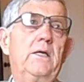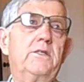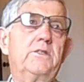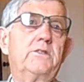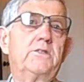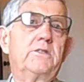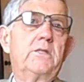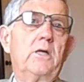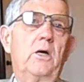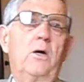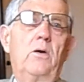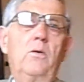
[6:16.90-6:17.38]

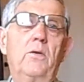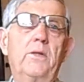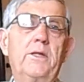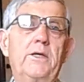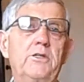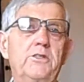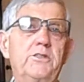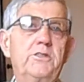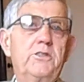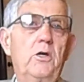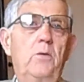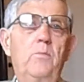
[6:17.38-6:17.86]
So
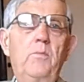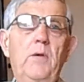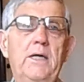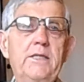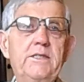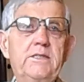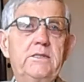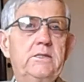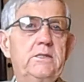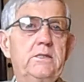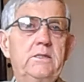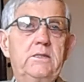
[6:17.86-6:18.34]
there's so
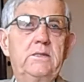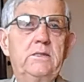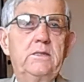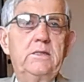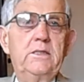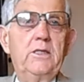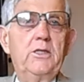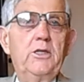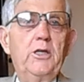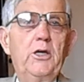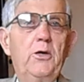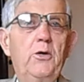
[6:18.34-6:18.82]
much,
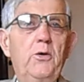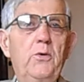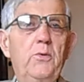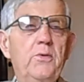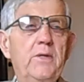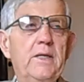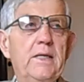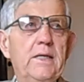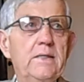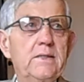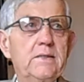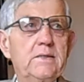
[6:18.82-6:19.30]
you
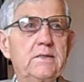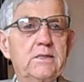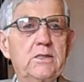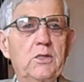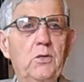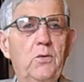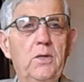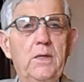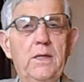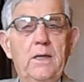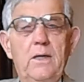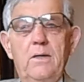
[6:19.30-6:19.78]
know, that's
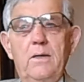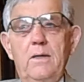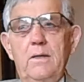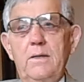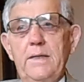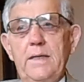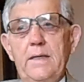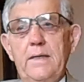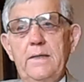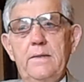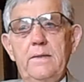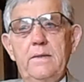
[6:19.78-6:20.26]
going
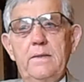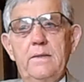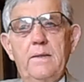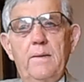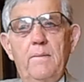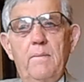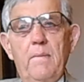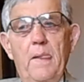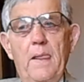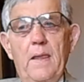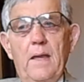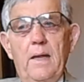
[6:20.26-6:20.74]
on, and
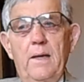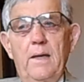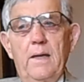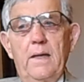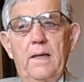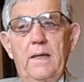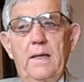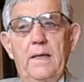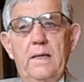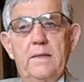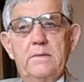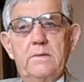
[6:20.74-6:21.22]

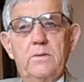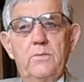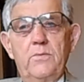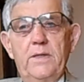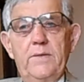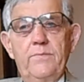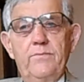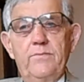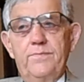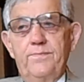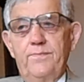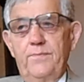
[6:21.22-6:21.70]
it,
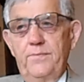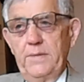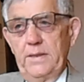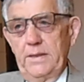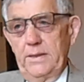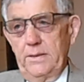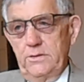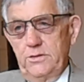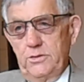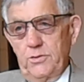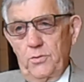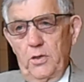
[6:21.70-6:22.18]
we've
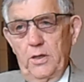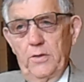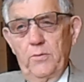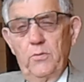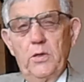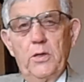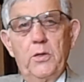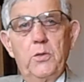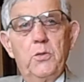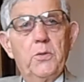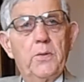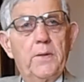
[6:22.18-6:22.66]

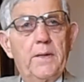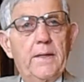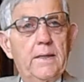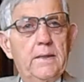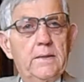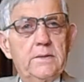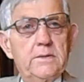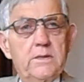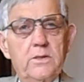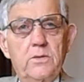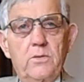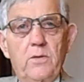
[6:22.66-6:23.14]
enjoyed Rotary
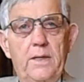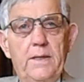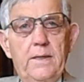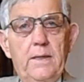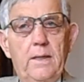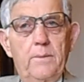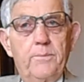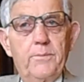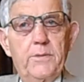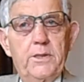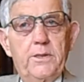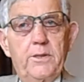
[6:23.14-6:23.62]
as a
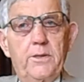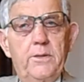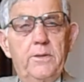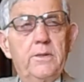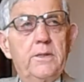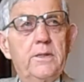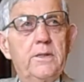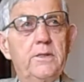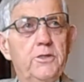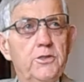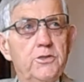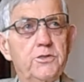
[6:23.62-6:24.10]
great
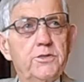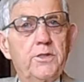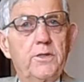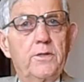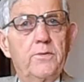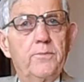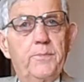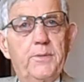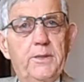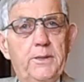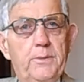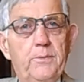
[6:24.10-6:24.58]
opportunity to
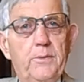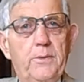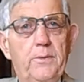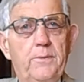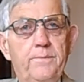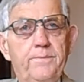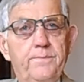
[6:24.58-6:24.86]
serve people.